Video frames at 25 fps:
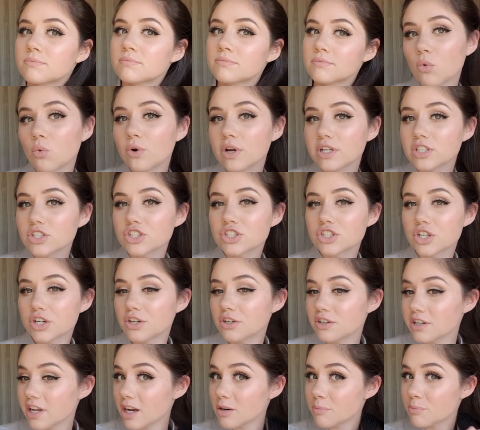Which
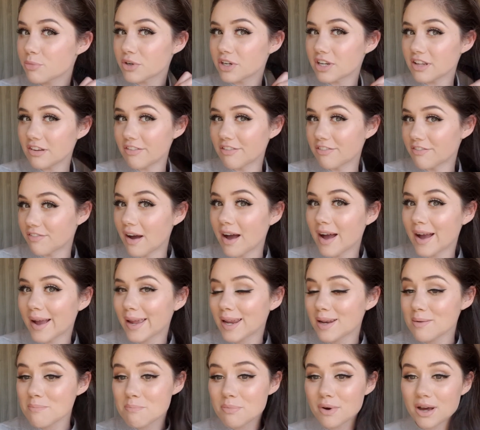turned out pretty
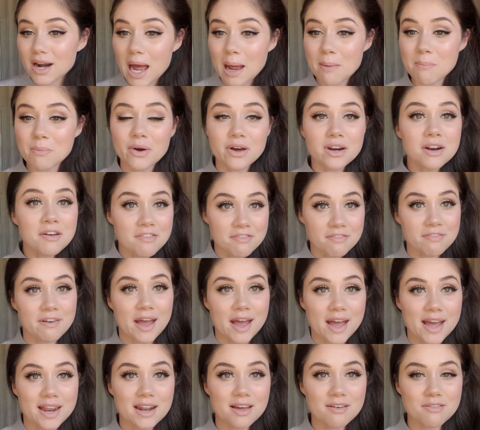fine, but I'm not a
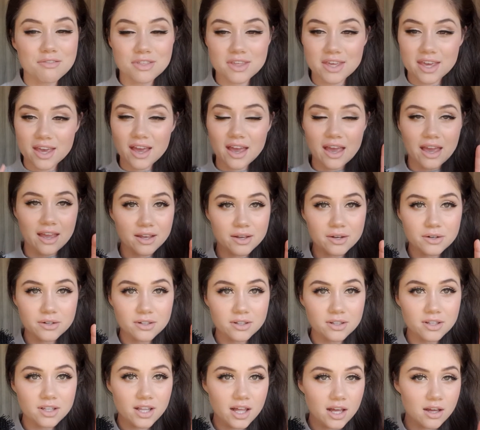fan of the
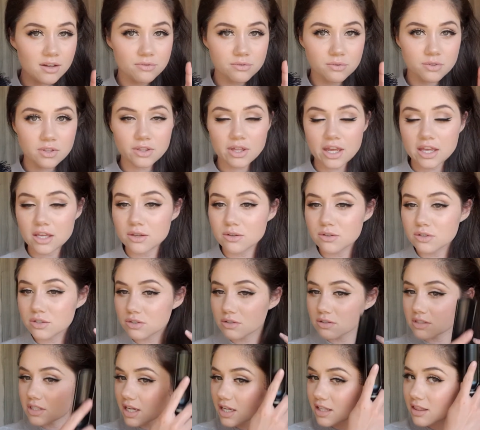angle they used to
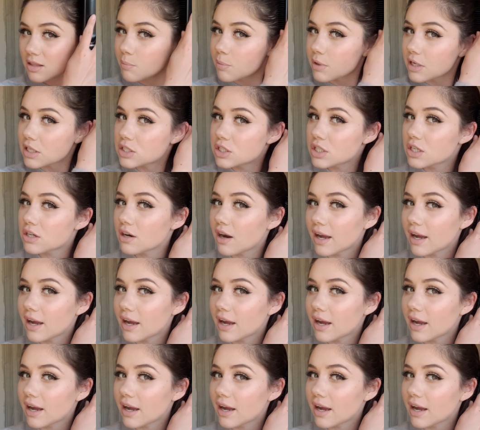take the picture.